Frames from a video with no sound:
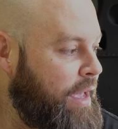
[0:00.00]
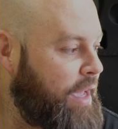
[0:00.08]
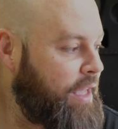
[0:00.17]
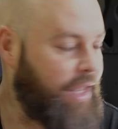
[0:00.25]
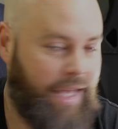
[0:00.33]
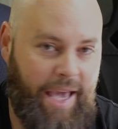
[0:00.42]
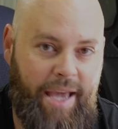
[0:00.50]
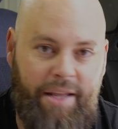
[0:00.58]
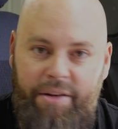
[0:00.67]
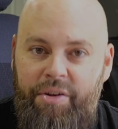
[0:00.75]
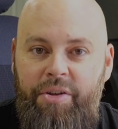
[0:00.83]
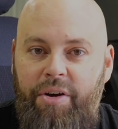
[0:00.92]
In the
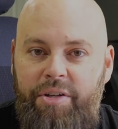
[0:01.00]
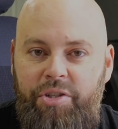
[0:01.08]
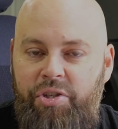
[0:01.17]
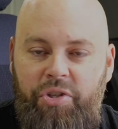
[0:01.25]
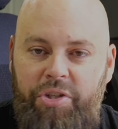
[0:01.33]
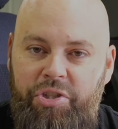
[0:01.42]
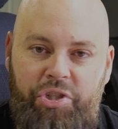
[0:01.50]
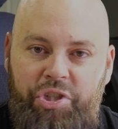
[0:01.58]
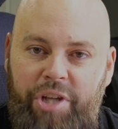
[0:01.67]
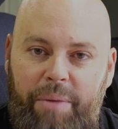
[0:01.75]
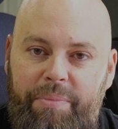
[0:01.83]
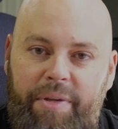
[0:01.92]
end, I just sort of
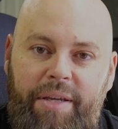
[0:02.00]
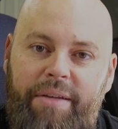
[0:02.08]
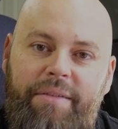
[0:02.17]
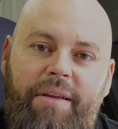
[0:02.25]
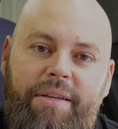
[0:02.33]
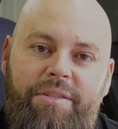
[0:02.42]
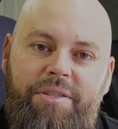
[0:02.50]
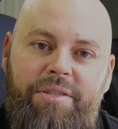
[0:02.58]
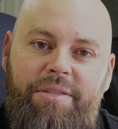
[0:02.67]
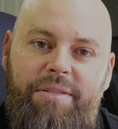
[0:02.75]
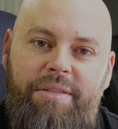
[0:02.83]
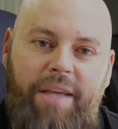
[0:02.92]
jumped in and
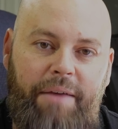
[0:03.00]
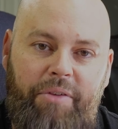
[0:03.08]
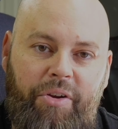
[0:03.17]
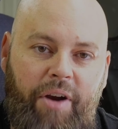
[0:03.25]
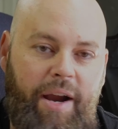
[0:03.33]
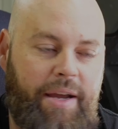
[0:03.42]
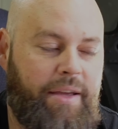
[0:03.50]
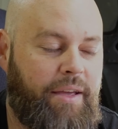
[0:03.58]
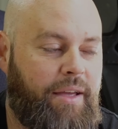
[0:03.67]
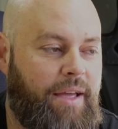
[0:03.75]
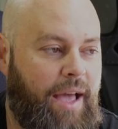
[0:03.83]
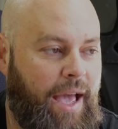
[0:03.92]
just gave it a
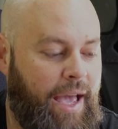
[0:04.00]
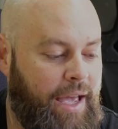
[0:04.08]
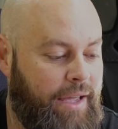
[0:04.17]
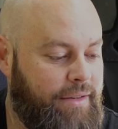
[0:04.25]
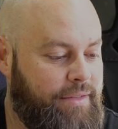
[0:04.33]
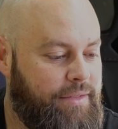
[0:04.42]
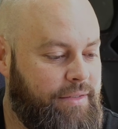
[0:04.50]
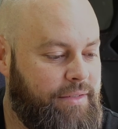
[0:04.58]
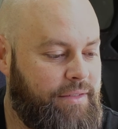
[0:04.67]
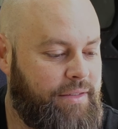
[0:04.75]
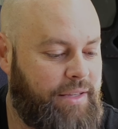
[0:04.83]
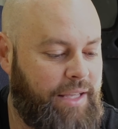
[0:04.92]
crack, and
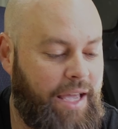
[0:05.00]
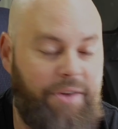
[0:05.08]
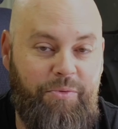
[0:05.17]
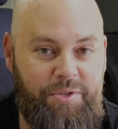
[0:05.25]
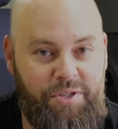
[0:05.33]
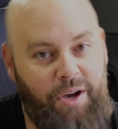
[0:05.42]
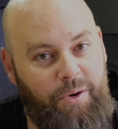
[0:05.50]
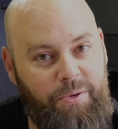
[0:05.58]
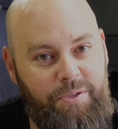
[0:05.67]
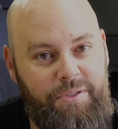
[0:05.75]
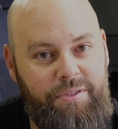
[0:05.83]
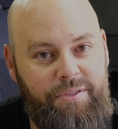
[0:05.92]
the end
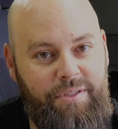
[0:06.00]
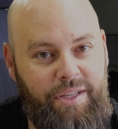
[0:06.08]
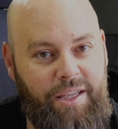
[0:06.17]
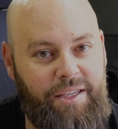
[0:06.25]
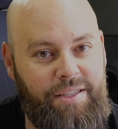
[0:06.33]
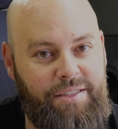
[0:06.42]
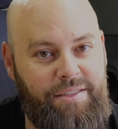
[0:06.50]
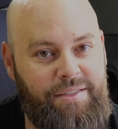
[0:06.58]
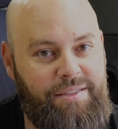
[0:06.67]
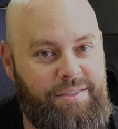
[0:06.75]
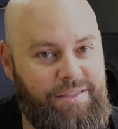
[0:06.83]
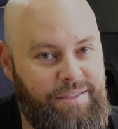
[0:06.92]
result
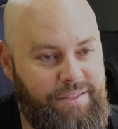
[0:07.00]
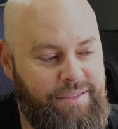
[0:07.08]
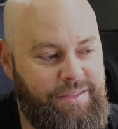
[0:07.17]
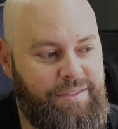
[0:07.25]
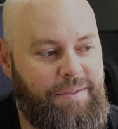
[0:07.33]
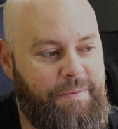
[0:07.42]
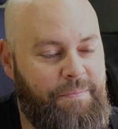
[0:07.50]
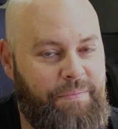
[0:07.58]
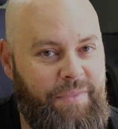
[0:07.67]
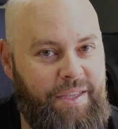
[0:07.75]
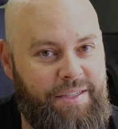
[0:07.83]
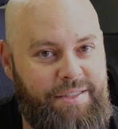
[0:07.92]
is
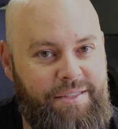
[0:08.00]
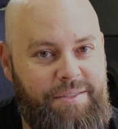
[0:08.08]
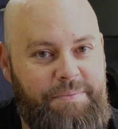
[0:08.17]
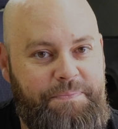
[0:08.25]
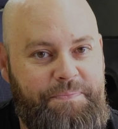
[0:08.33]
this.